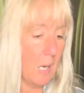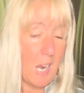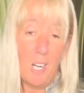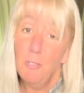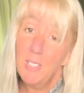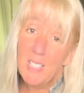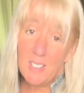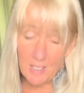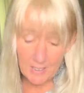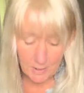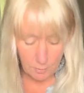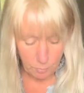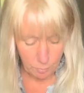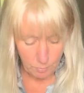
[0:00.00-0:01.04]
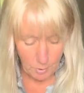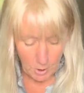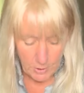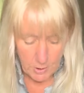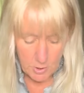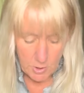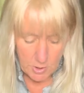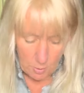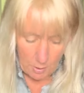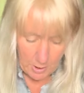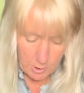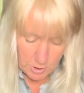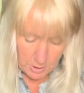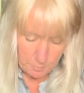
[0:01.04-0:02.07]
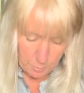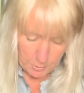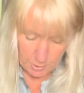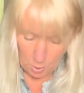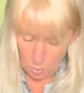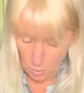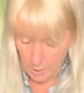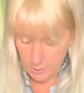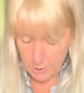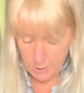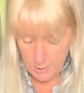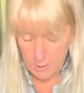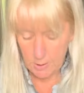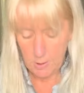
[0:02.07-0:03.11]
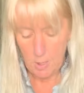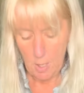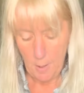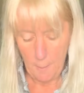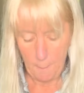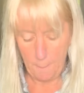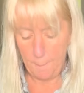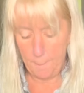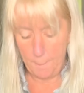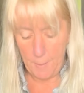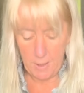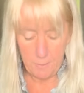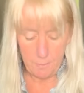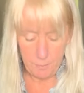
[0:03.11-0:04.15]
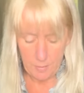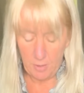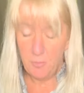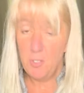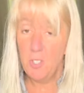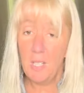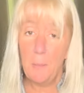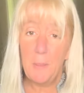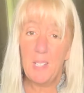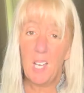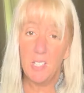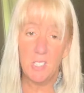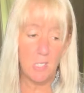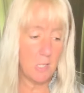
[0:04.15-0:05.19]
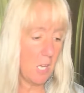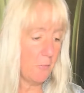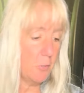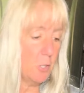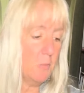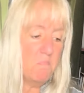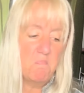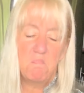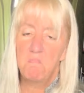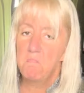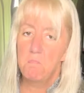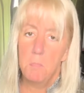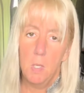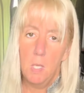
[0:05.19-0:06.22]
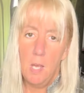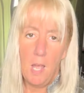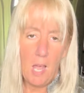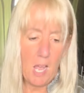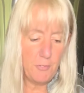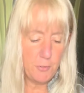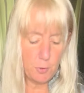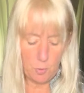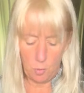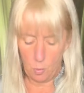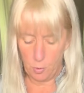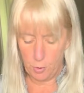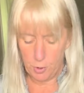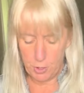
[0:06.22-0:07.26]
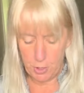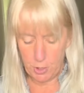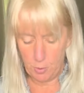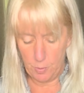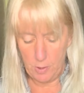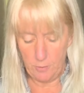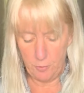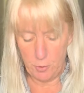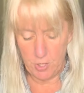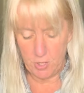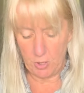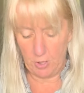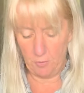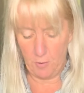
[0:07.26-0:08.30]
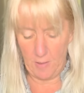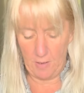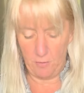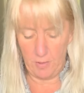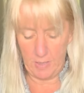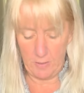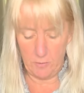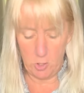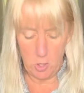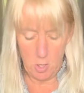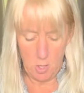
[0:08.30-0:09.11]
I really like onion, so I usually put the whole onion in. But if you're not a big onion lover, half to a quarter should do it if you're just looking for that flavor.